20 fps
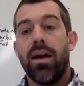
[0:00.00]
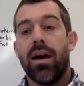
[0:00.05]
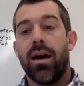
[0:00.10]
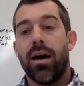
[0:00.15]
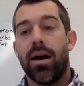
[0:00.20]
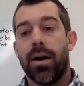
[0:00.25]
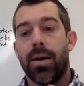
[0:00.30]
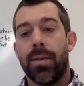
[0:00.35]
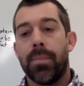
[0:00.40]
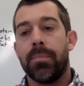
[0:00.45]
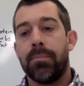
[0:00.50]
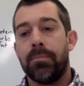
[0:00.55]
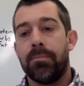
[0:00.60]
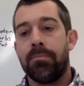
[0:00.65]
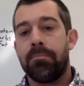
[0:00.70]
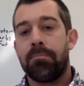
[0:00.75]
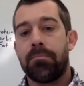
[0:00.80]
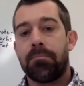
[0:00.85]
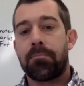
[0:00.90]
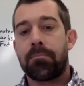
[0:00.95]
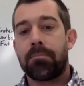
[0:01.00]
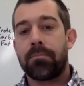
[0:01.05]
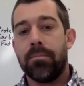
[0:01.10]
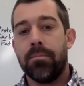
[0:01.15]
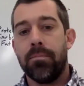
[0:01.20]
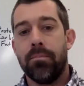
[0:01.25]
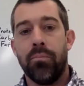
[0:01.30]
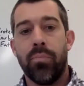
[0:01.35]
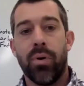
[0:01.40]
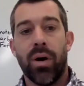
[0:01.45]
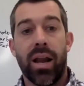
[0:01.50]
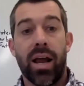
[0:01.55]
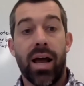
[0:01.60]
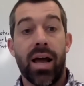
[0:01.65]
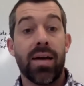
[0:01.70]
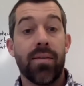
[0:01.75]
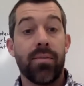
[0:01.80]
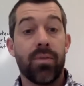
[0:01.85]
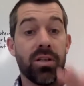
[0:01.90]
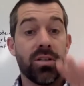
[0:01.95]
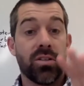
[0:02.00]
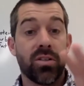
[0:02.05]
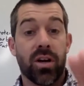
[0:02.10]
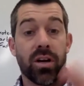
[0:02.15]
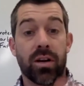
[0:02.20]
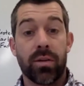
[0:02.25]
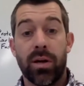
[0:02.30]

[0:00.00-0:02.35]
But I am going to talk